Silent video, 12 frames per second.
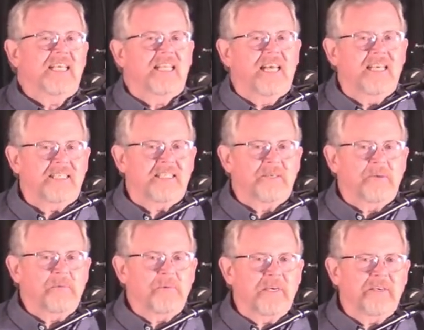That's the
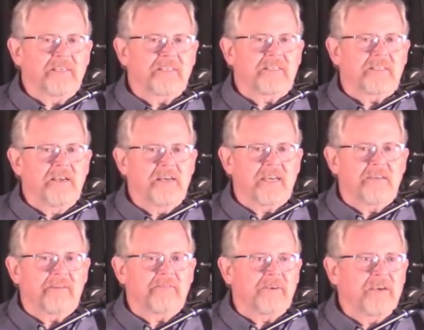weirdest song
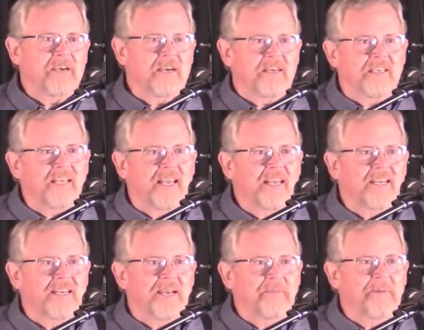I've ever heard.
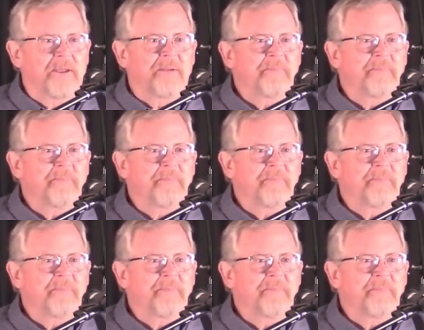And um,